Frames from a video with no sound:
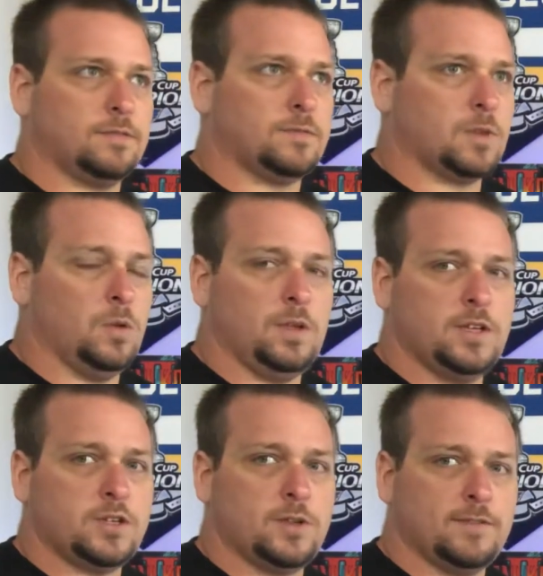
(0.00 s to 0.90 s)
The only
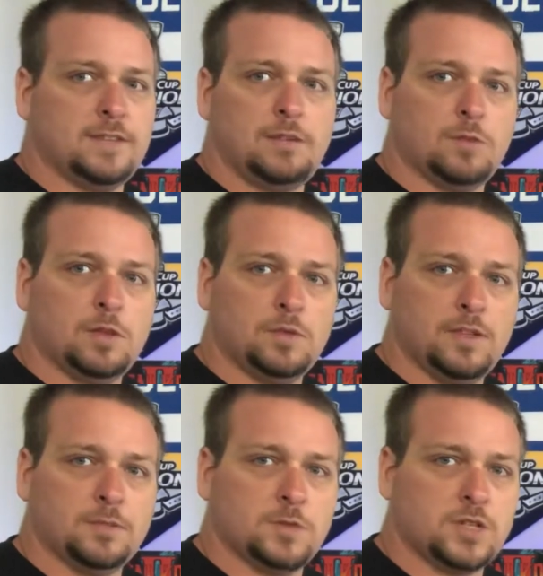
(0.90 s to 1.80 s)
issue I've seen really with
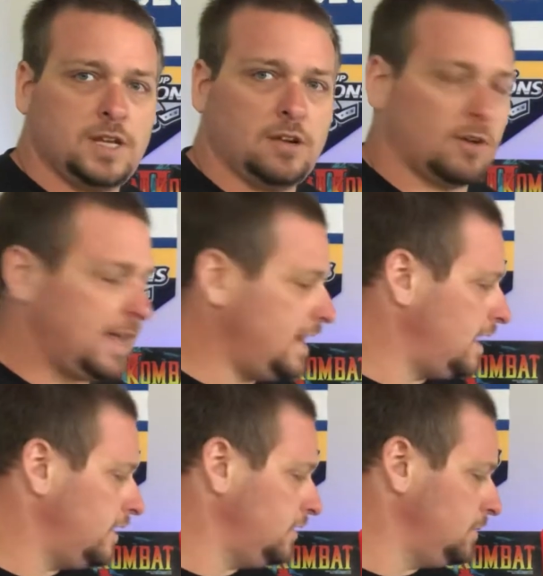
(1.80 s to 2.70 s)
this machine, or had out
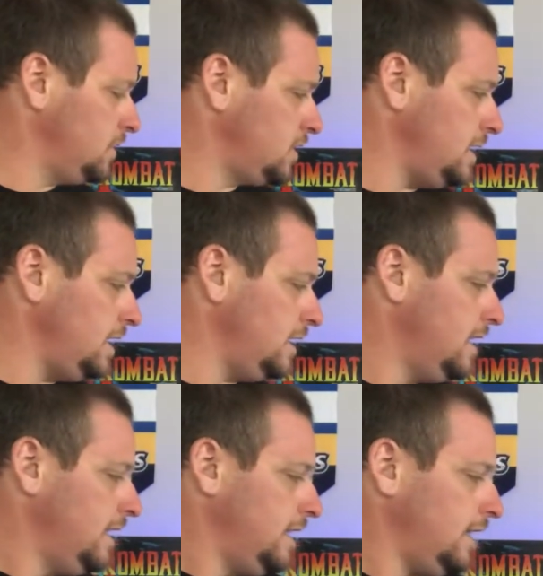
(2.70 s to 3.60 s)
of this machine,
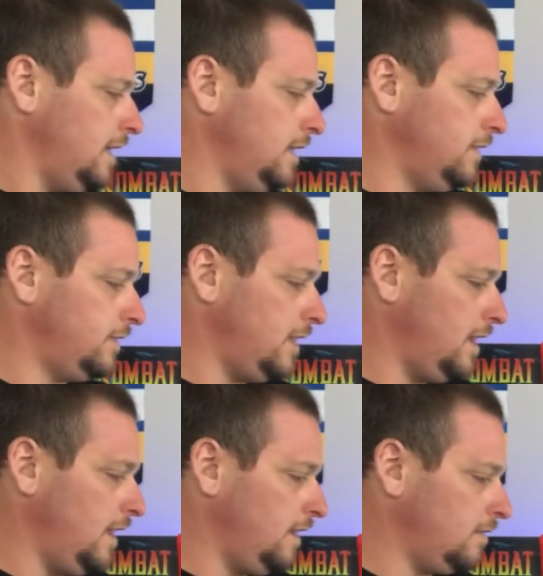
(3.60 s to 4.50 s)
is
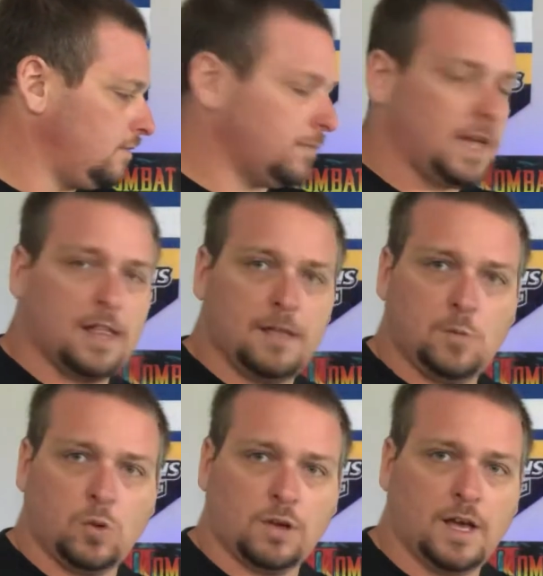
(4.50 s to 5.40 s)
that kind of like
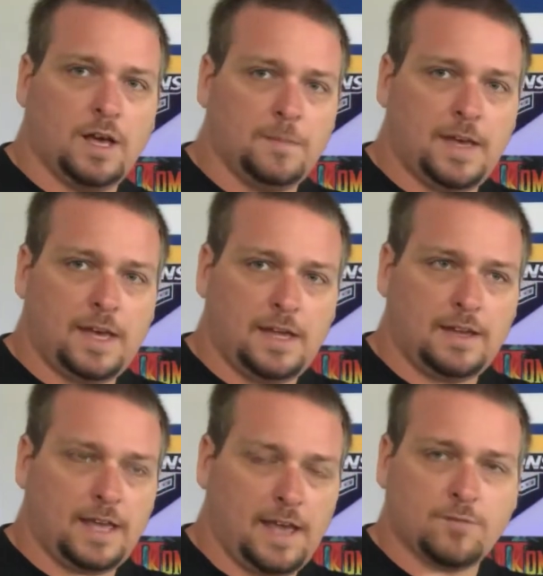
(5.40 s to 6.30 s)
Mortal Kombat,
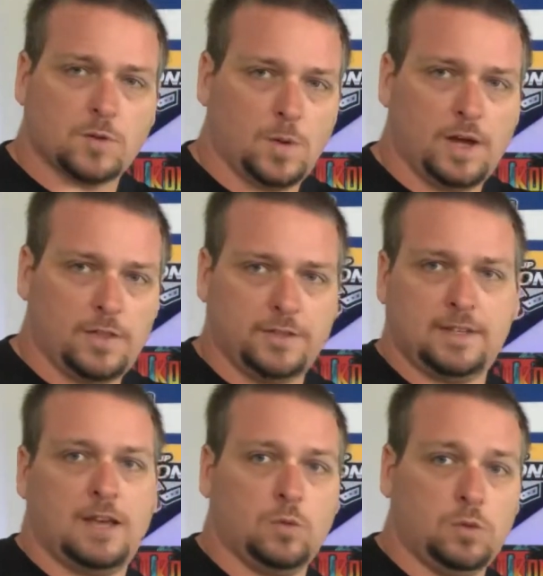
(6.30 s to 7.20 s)
after a while the
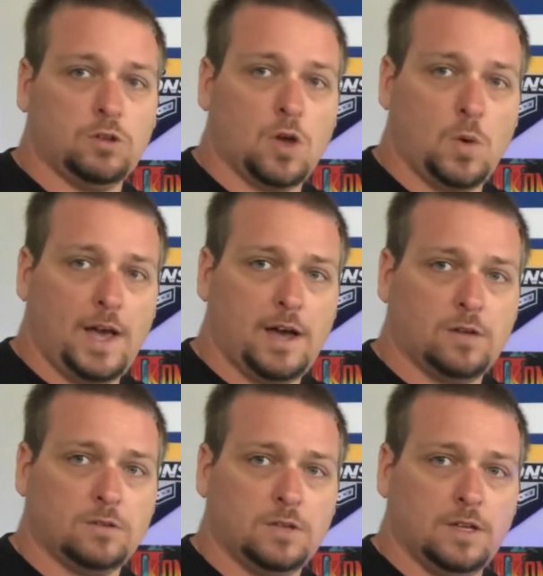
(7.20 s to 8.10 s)
sound will go
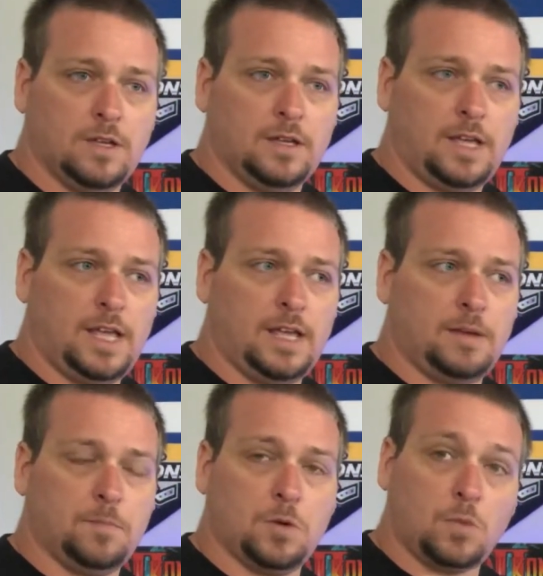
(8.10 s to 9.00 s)
out.
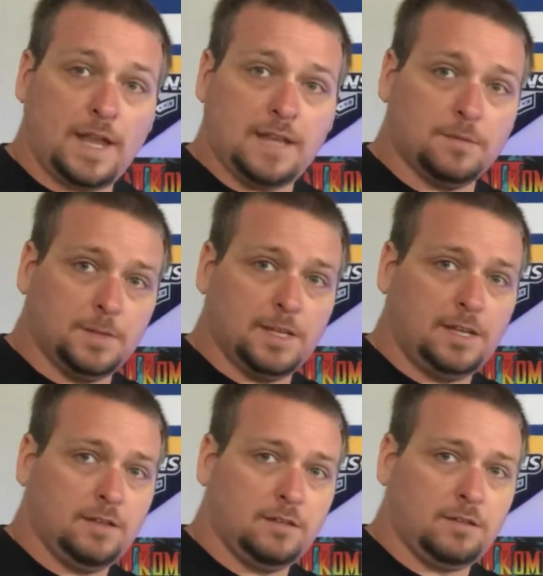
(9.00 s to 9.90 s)
But
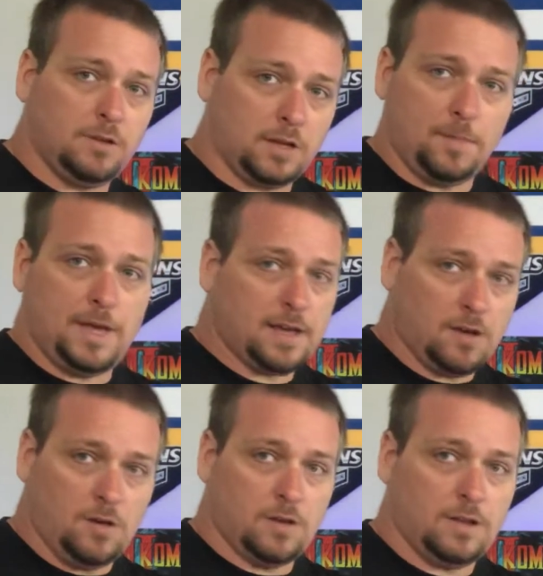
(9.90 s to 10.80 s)
randomly, it'll come back
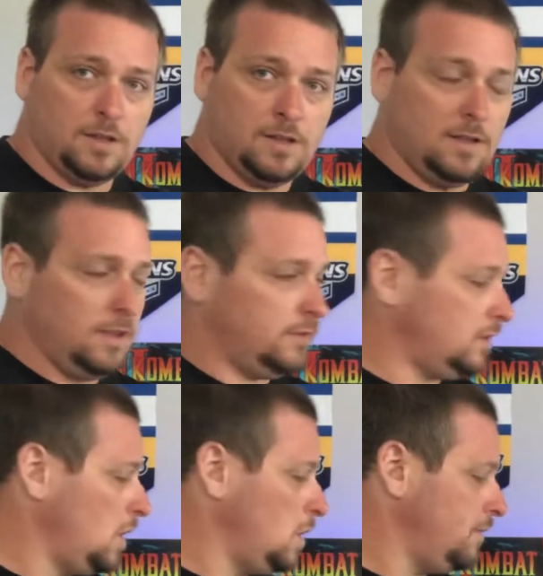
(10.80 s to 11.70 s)
on.
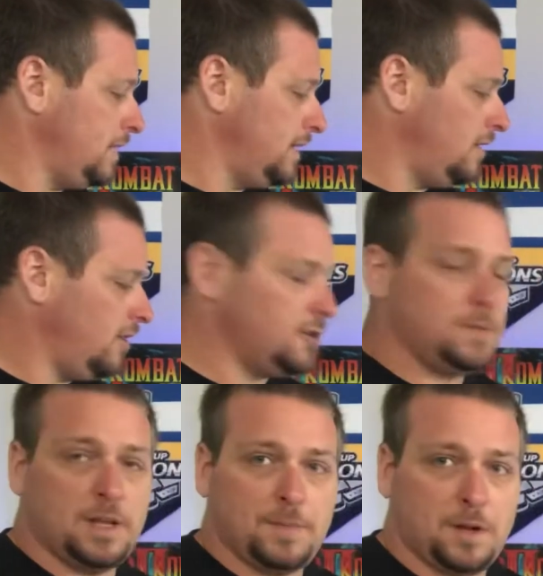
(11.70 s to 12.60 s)
So if my daughter's been
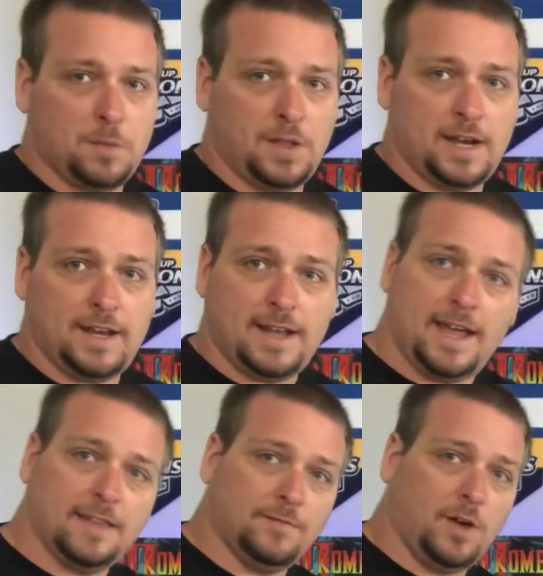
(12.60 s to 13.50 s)
up here playing and I
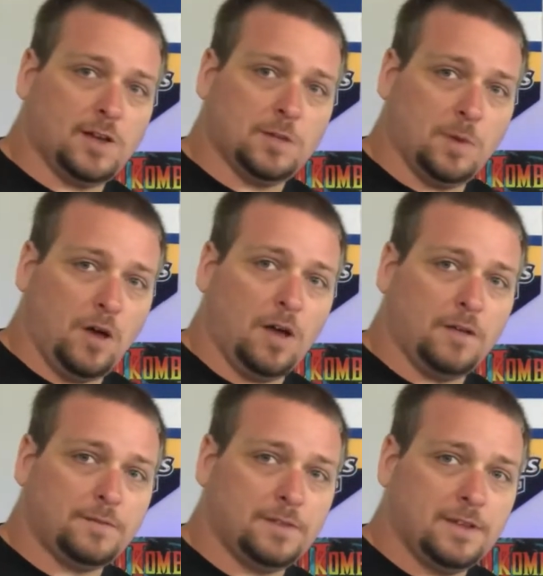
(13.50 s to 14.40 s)
had the volume
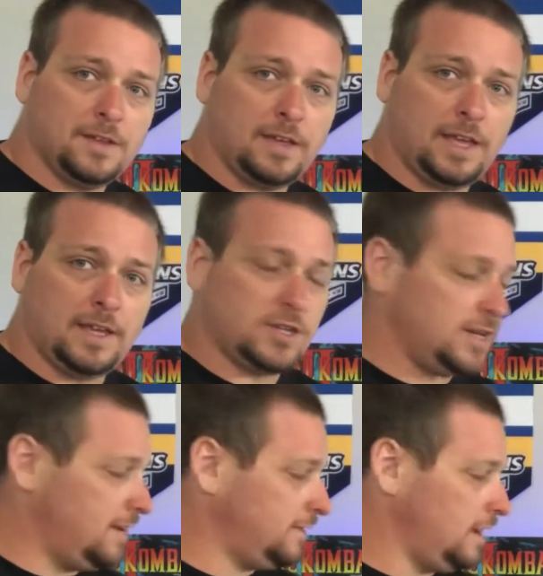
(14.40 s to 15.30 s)
off, and she
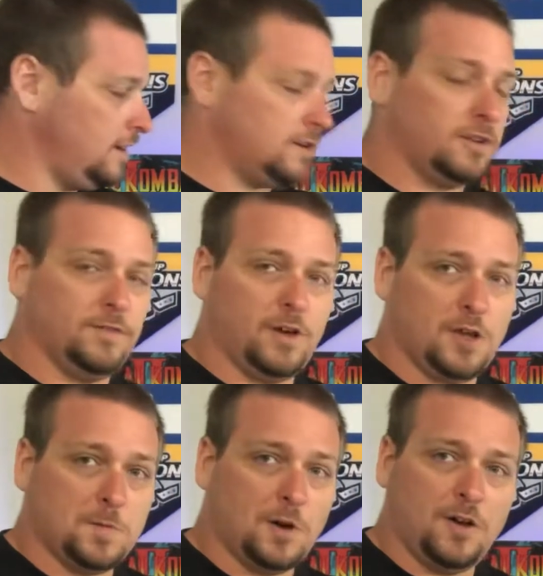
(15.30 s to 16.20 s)
decided to turn the
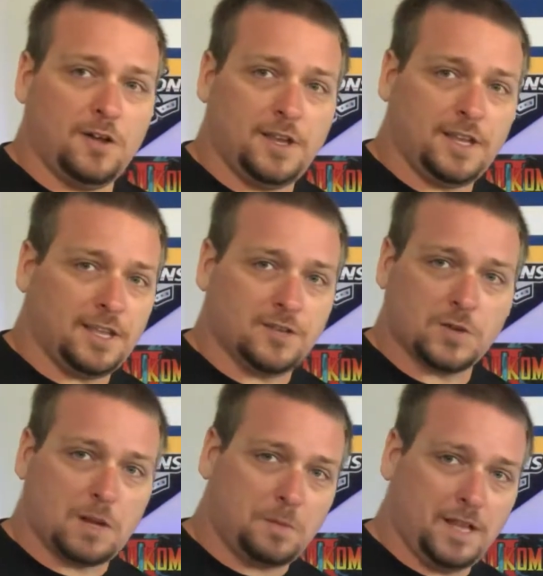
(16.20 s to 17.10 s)
volume on and try
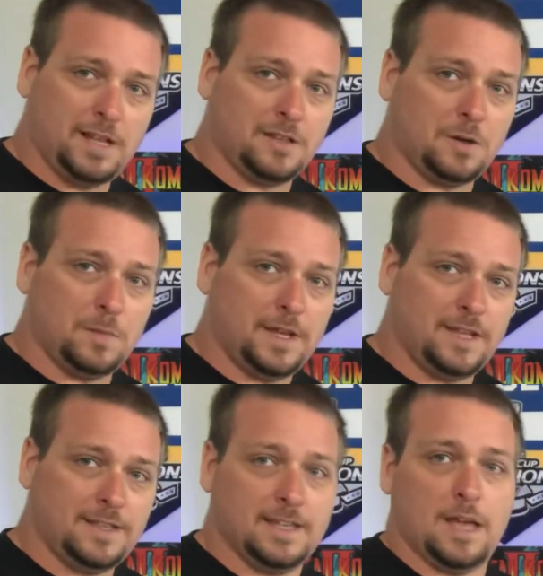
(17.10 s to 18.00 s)
to play a little bit,
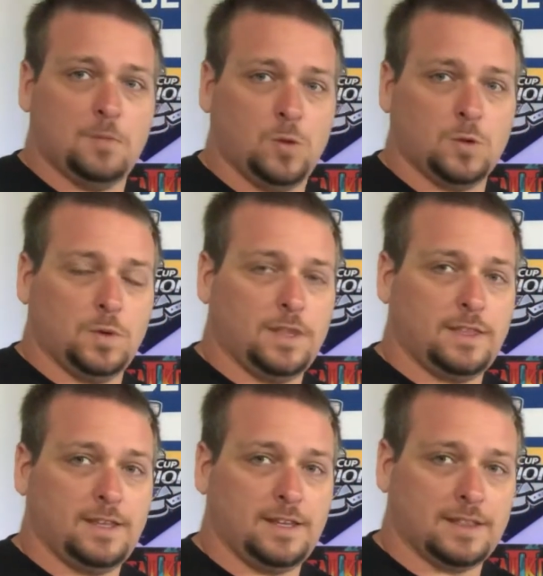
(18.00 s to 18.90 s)
then got bored with
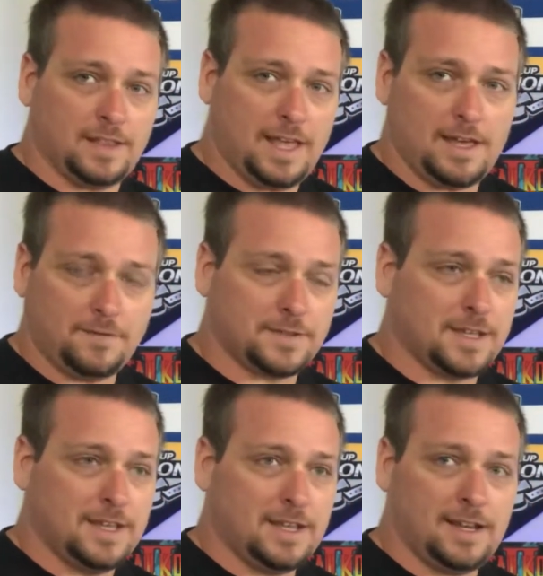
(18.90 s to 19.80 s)
it and left,
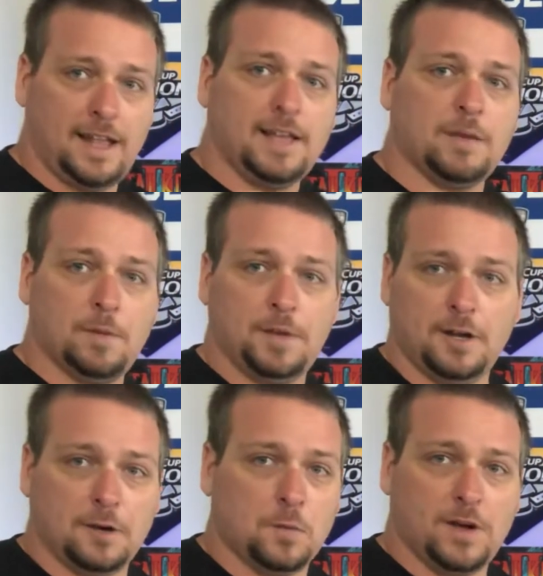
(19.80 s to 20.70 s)
and I come up
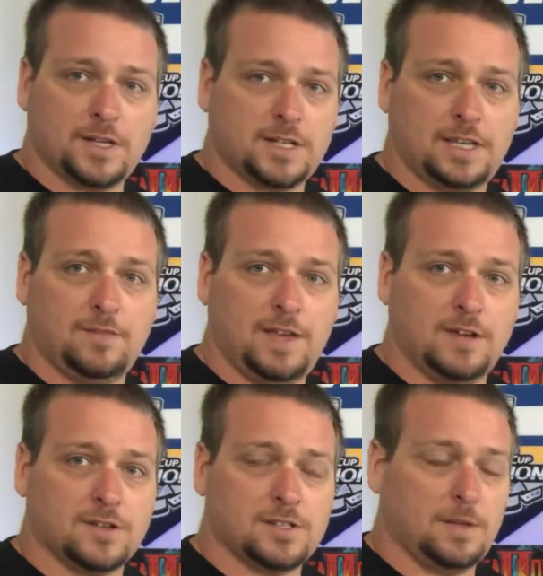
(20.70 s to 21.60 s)
here to watch TV
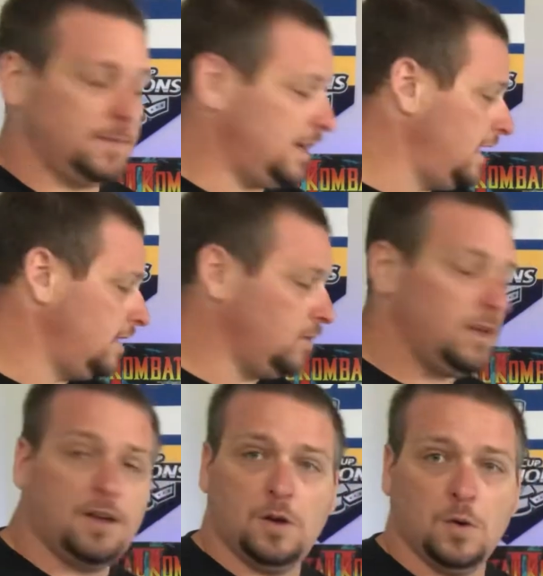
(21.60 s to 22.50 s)
or something, I don't
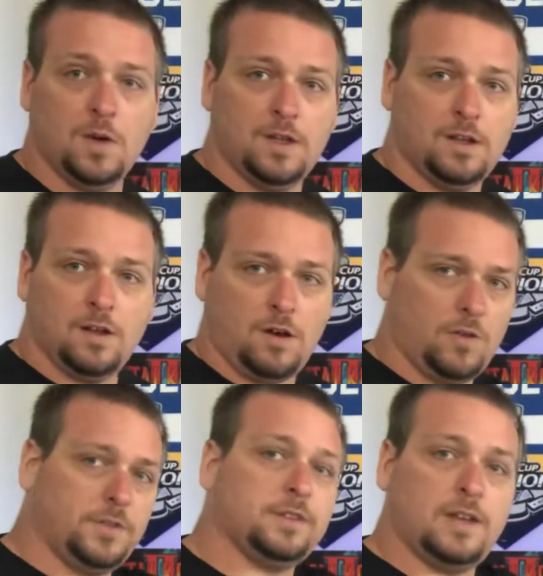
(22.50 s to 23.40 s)
know, all of
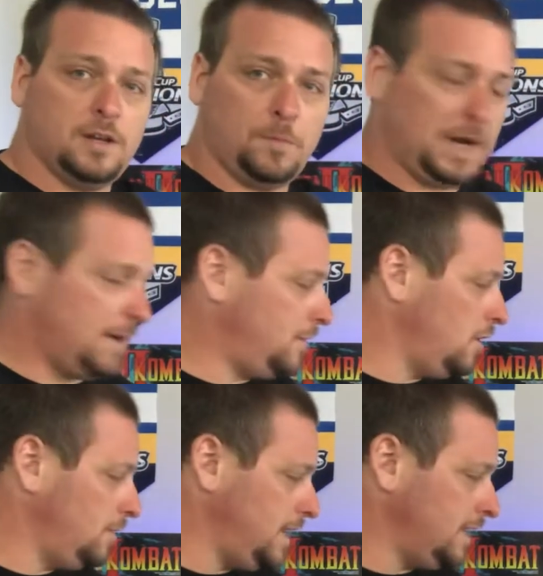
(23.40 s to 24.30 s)
a sudden it'll pop
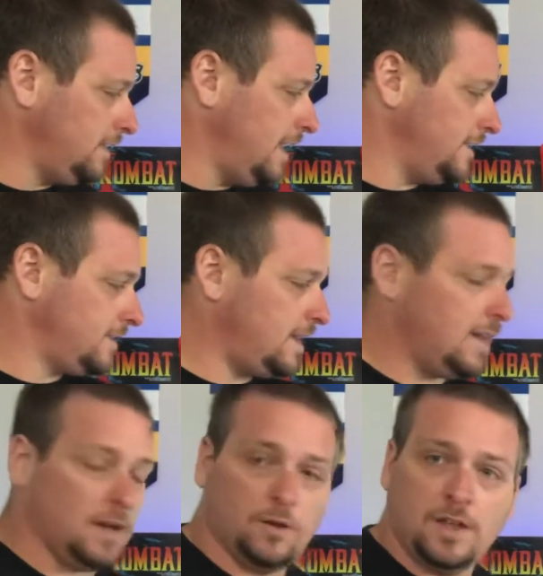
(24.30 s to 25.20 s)
on making that
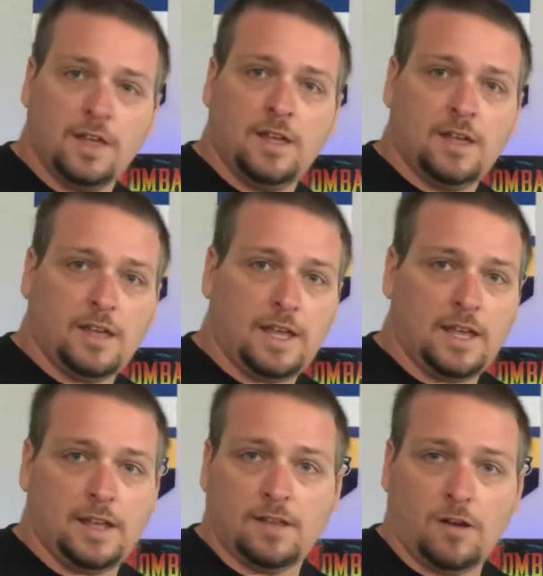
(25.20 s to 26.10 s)
sound,
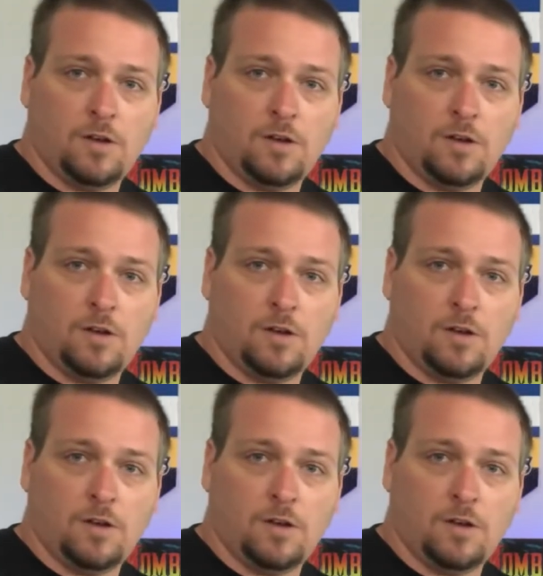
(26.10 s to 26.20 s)
and all